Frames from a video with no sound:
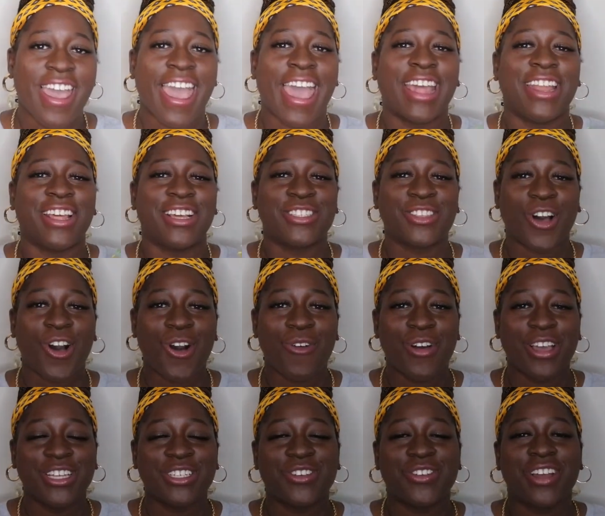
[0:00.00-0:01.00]
And as
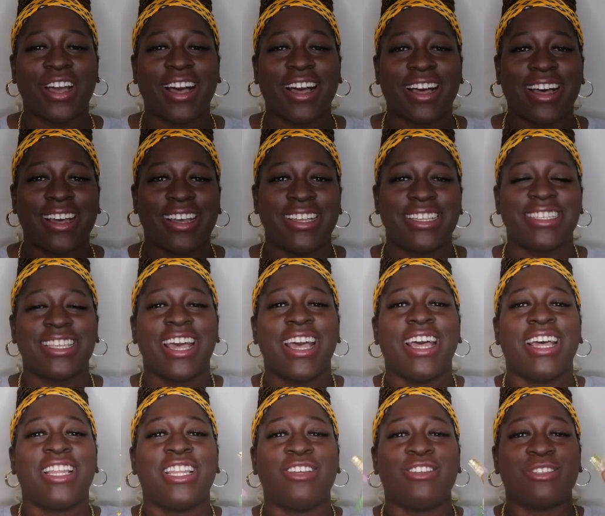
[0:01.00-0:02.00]
always, you guys,
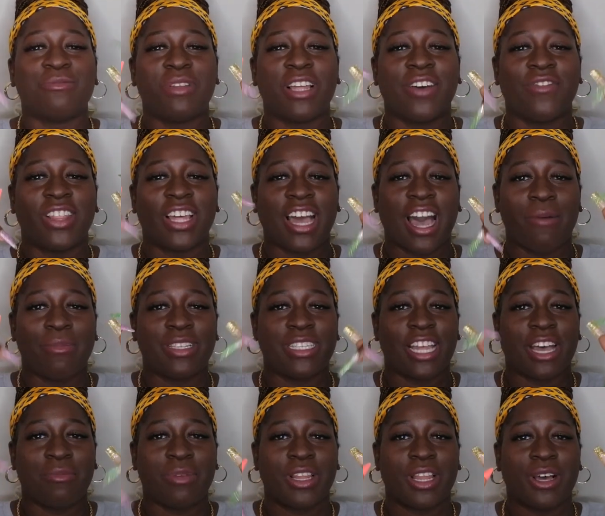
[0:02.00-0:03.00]
leave some love in the comments
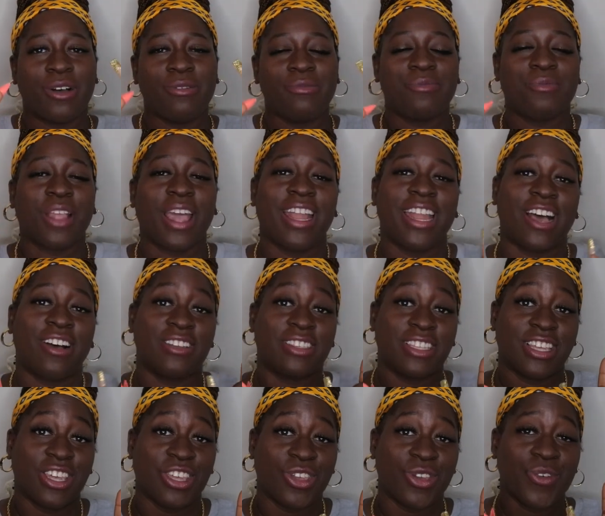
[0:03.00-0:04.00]
down below, and I'll
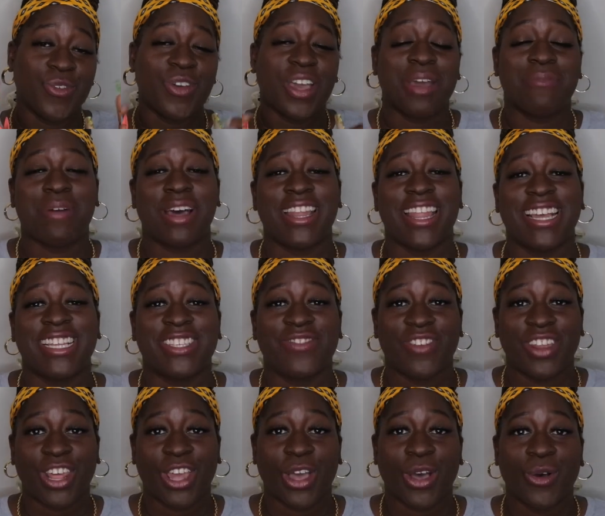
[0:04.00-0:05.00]
see you in my next
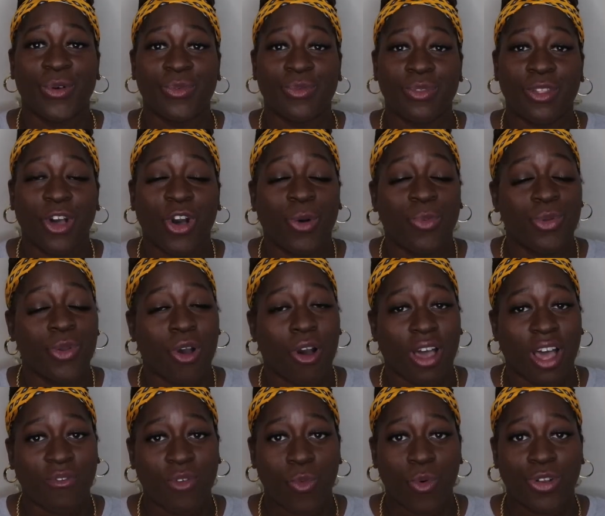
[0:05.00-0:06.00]
video. I hope you all
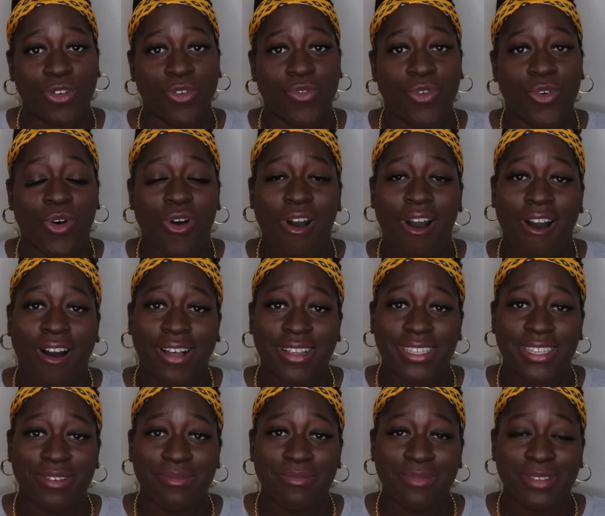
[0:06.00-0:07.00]
have a wonderful,
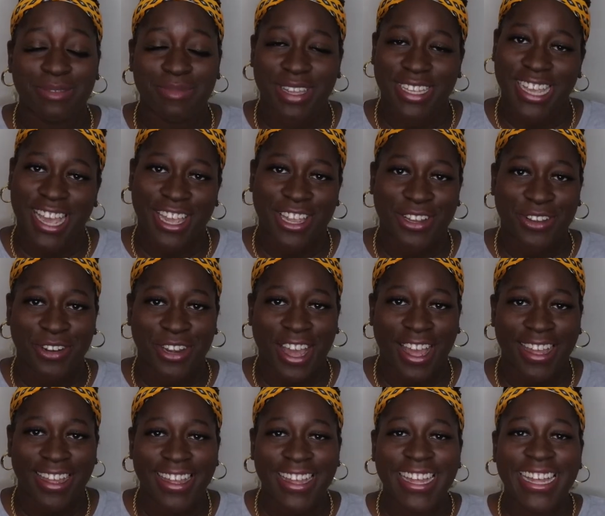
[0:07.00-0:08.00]
awesome, spectacular
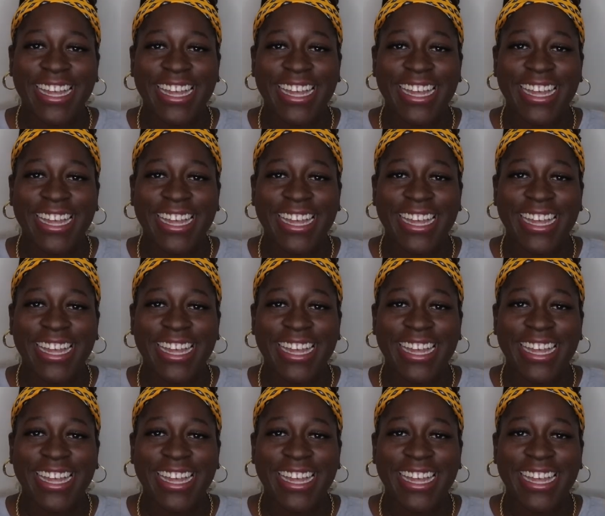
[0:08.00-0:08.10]
day.